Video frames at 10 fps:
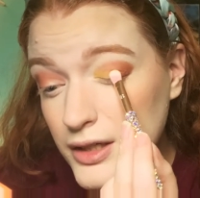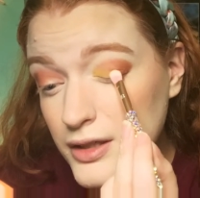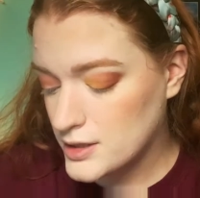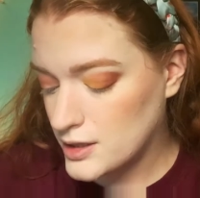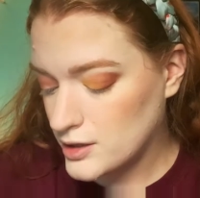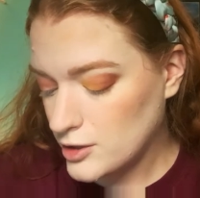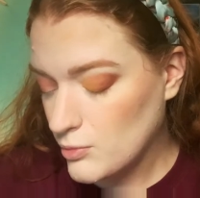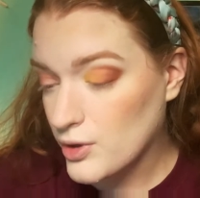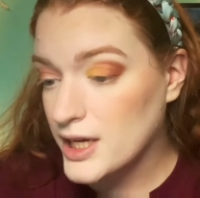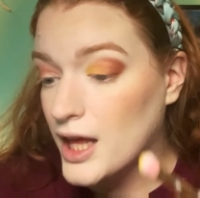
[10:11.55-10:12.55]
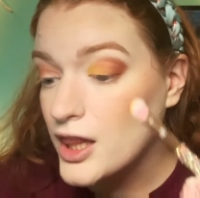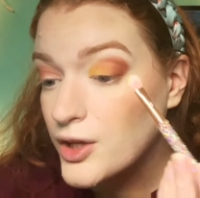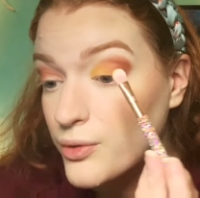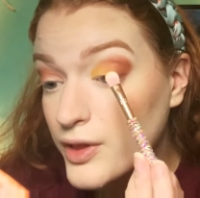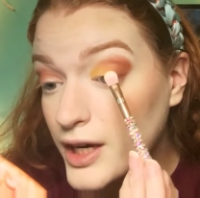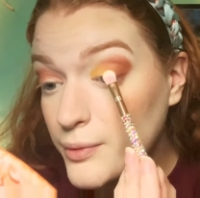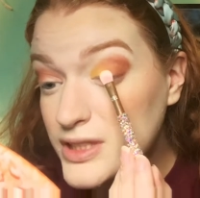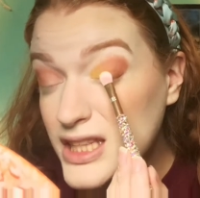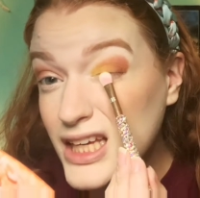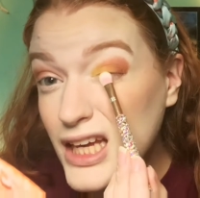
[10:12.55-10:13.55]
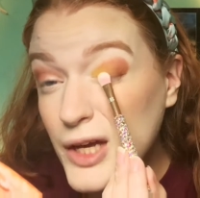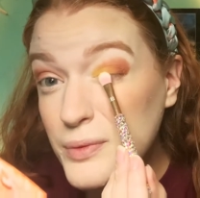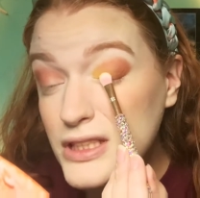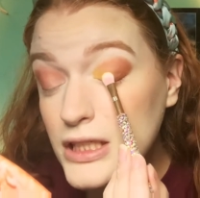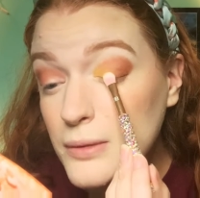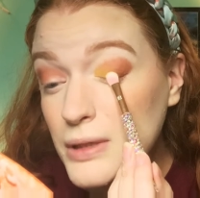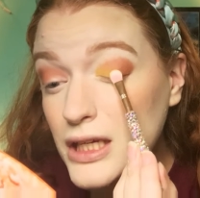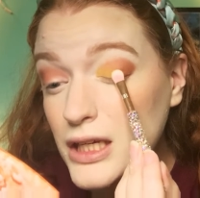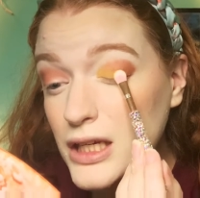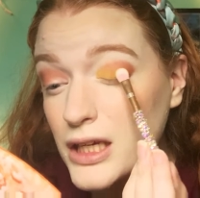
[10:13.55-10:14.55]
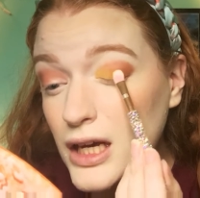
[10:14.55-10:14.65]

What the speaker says: It's a little more yellow than I was thinking it was gonna be.